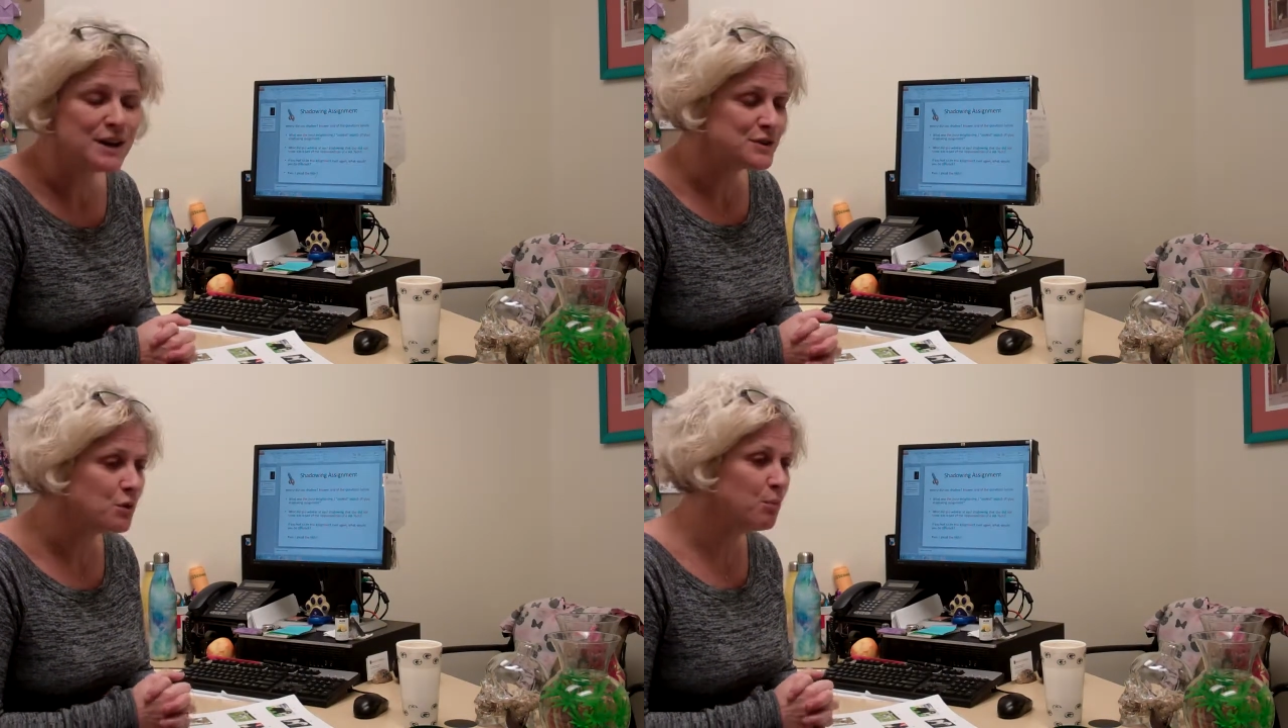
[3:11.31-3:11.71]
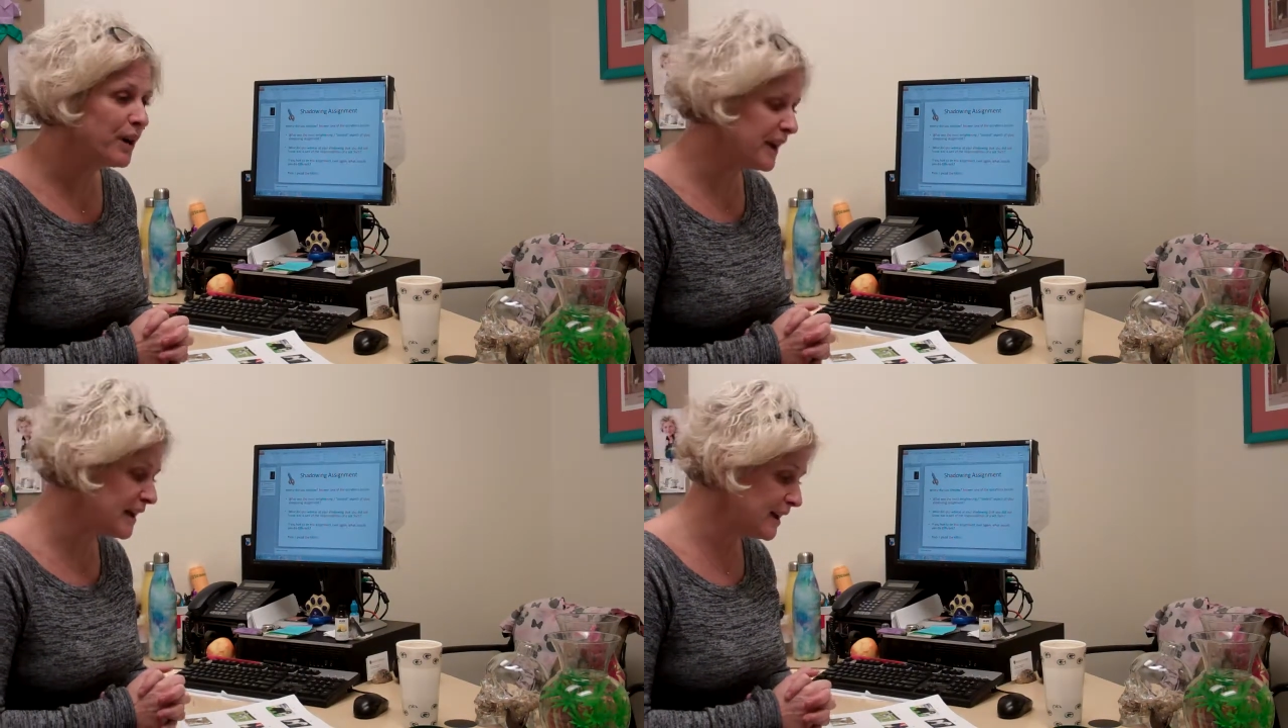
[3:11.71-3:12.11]
so
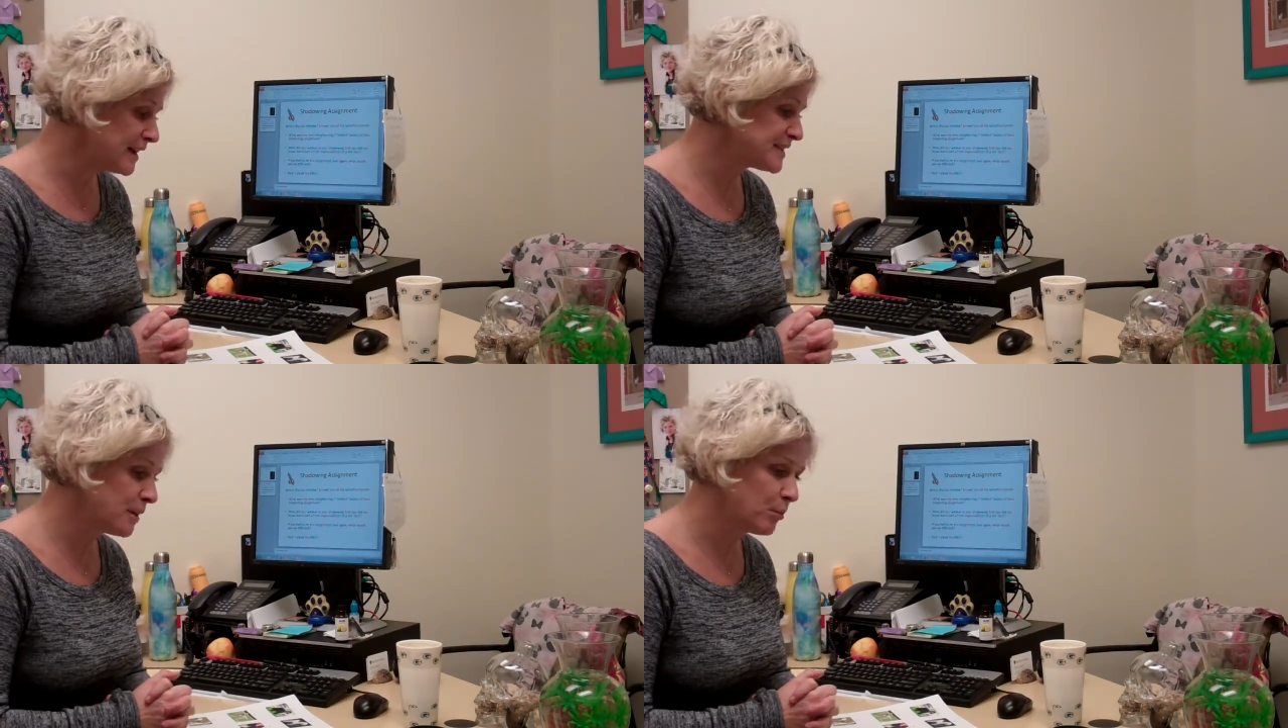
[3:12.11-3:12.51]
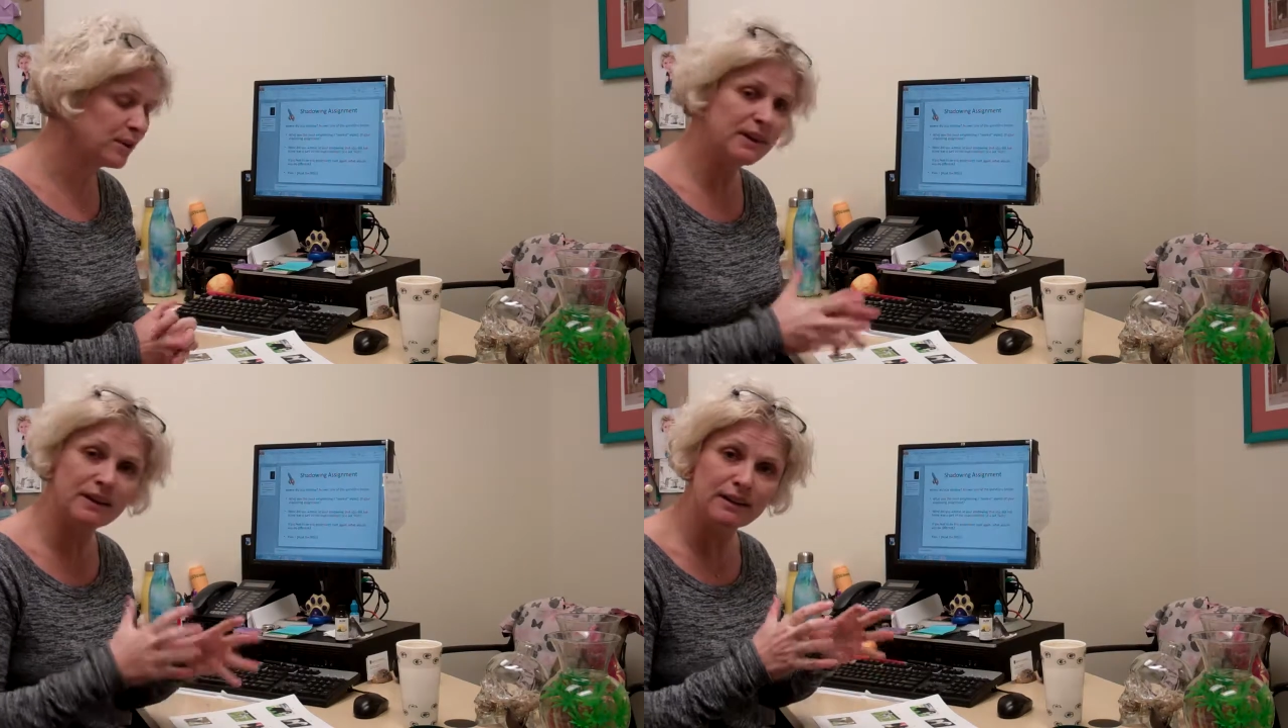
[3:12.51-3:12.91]
bring a
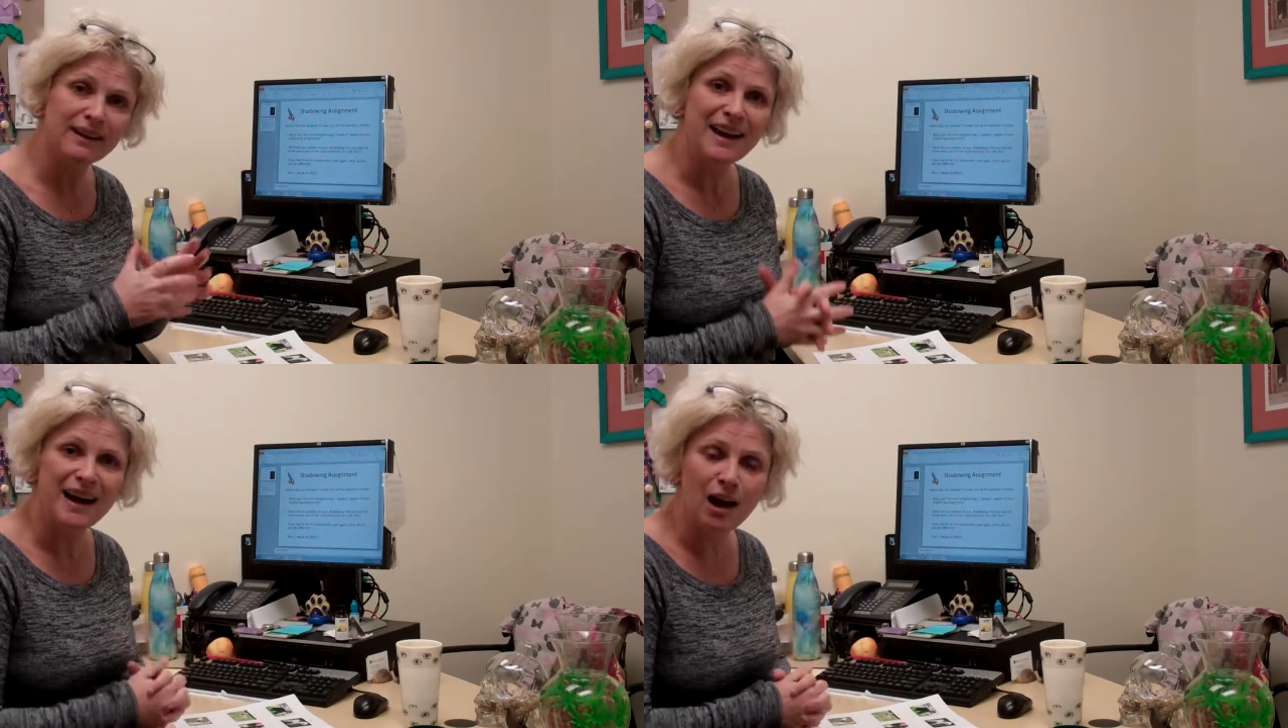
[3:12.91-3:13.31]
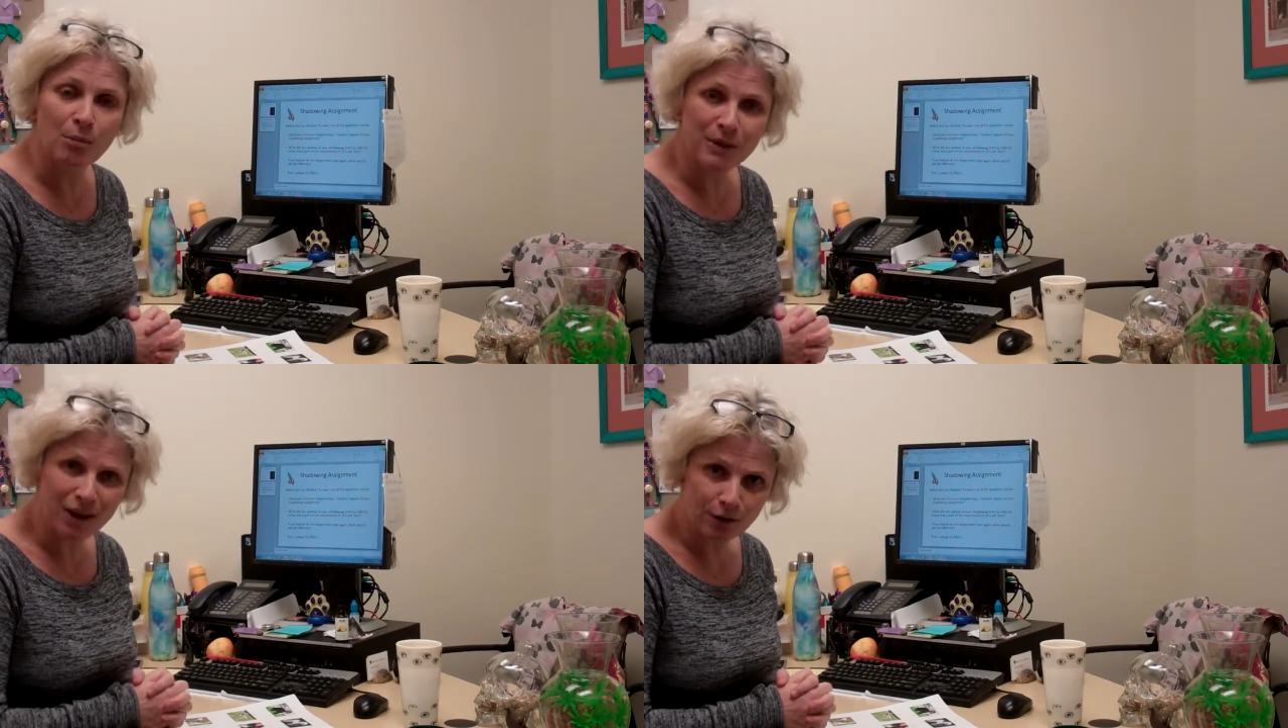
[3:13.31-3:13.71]
separate little
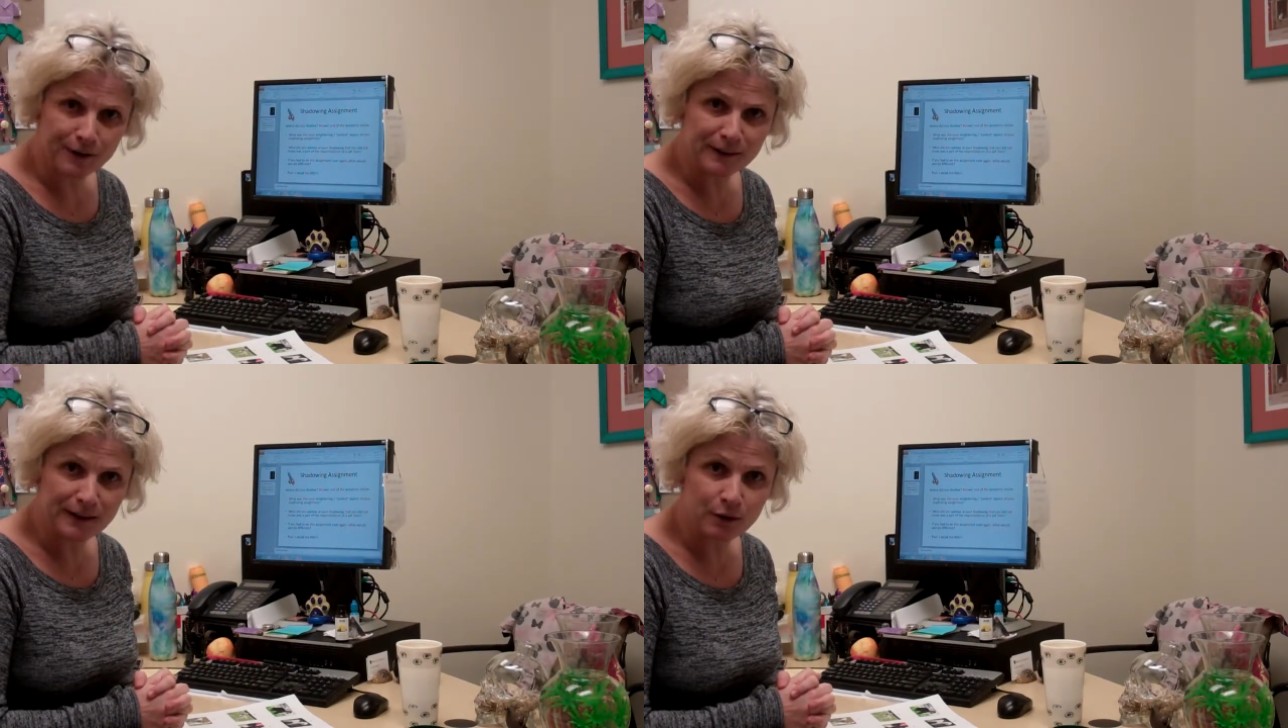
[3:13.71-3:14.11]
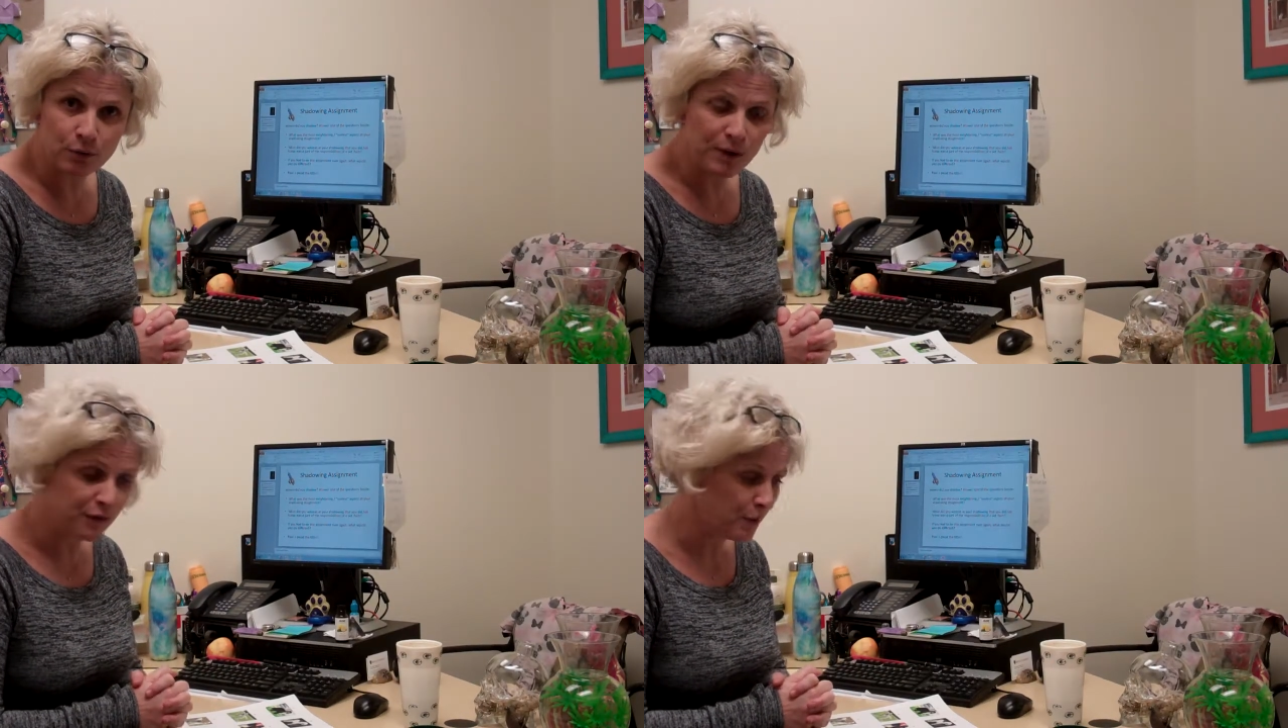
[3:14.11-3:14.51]
calculator
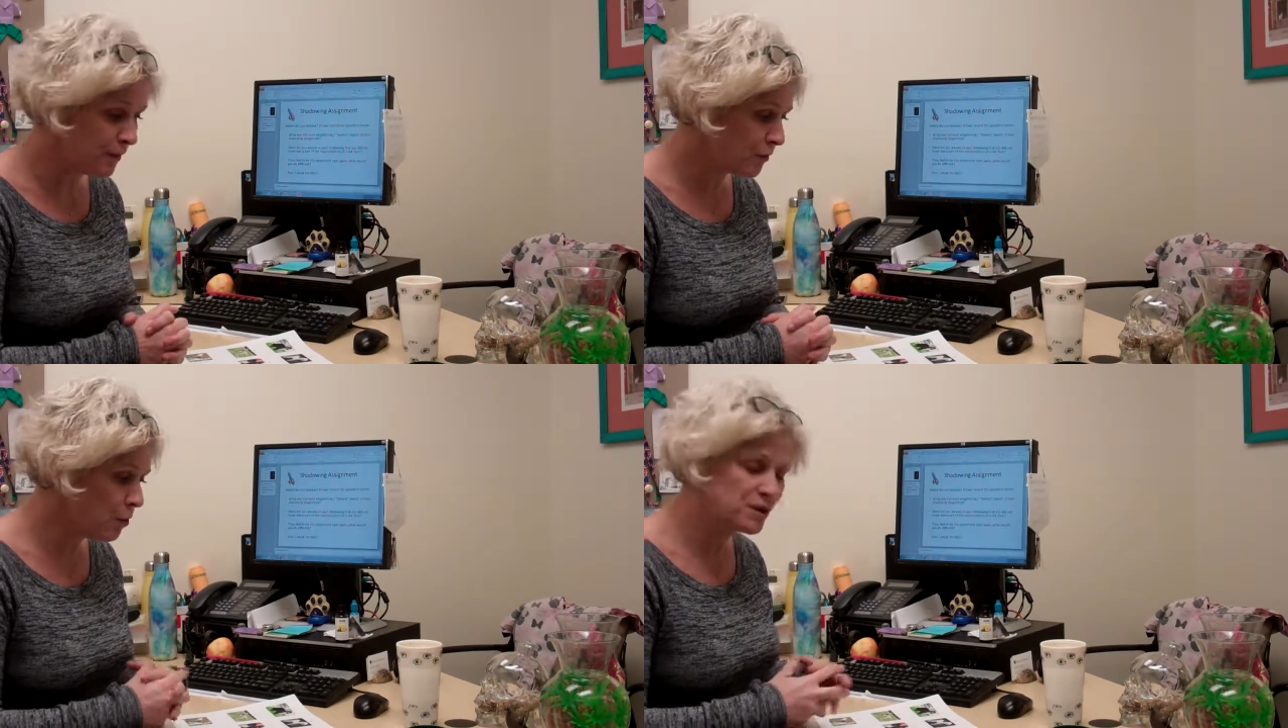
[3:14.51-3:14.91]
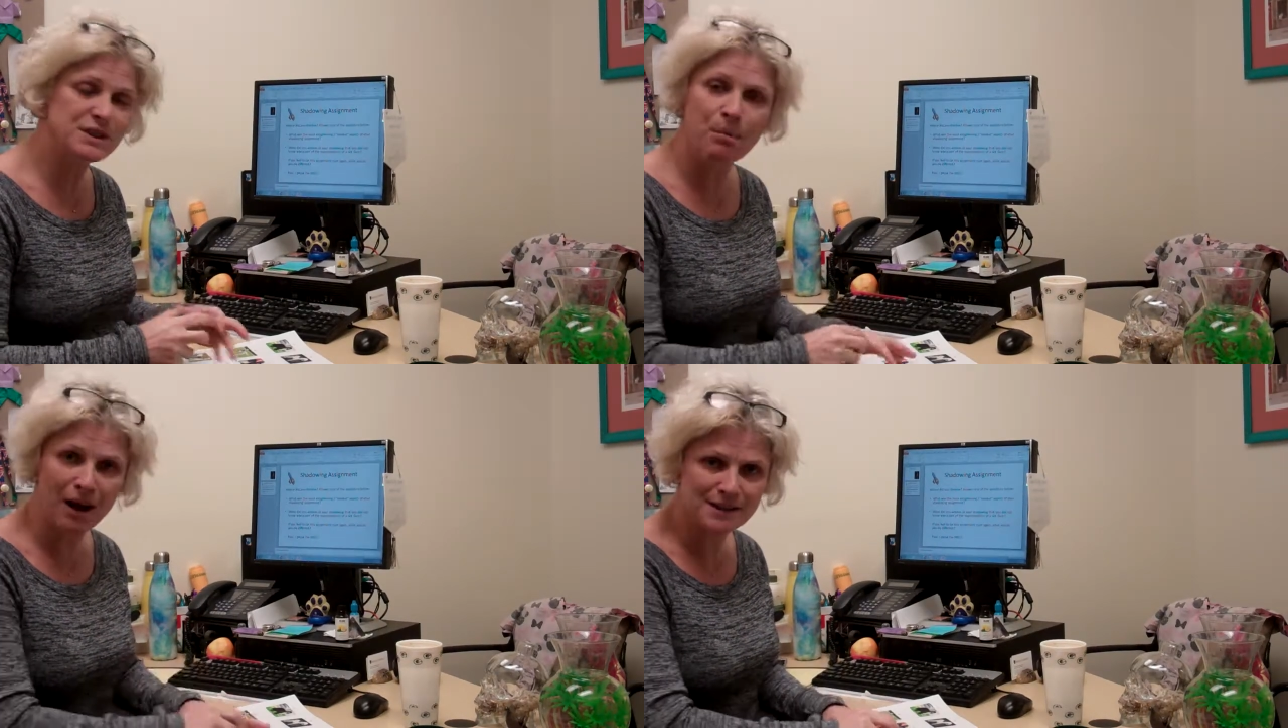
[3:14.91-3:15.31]
with you, and of course
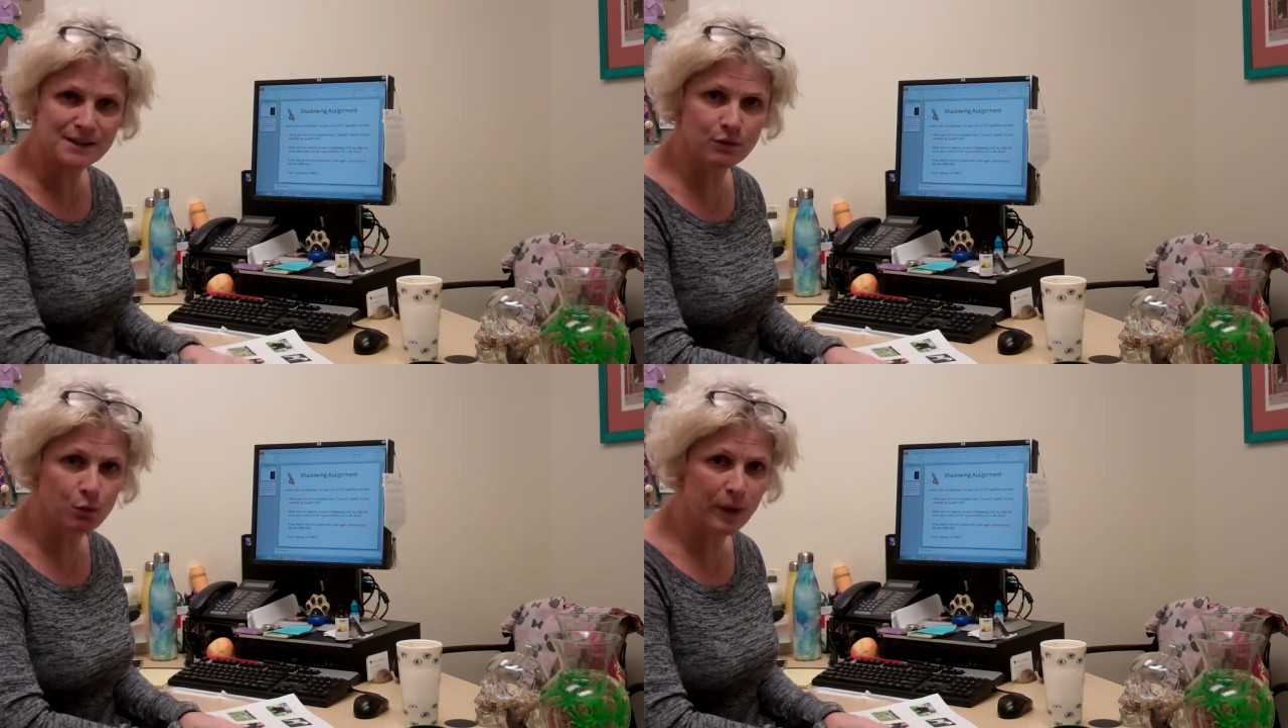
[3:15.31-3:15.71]
a positive